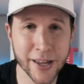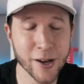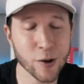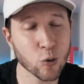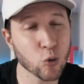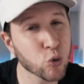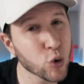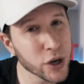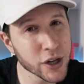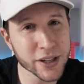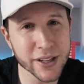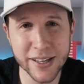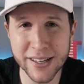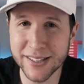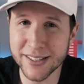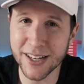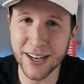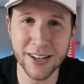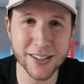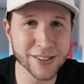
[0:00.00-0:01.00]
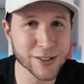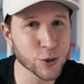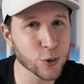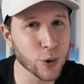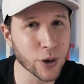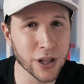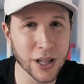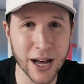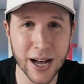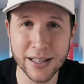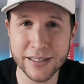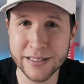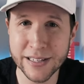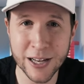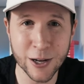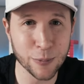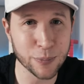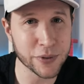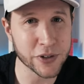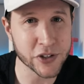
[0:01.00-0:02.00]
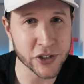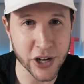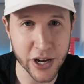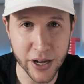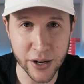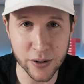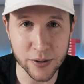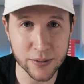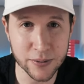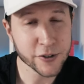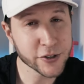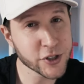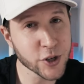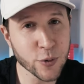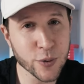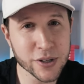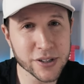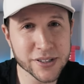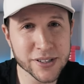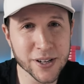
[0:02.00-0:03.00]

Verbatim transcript: it really does do a lot to help the channel. For doing